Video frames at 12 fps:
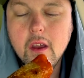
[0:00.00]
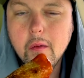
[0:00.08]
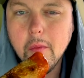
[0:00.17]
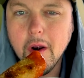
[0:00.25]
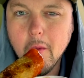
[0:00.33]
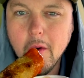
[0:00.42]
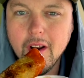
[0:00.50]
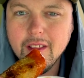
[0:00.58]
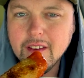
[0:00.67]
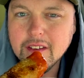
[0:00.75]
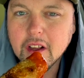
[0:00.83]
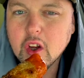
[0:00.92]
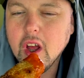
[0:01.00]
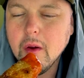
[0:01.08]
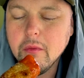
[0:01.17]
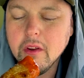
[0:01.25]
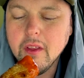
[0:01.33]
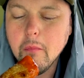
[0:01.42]
but I wanted these to come
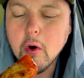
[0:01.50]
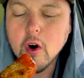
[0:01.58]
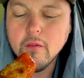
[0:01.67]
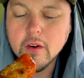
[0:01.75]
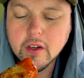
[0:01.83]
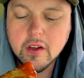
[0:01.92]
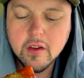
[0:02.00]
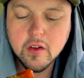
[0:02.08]
to the perfect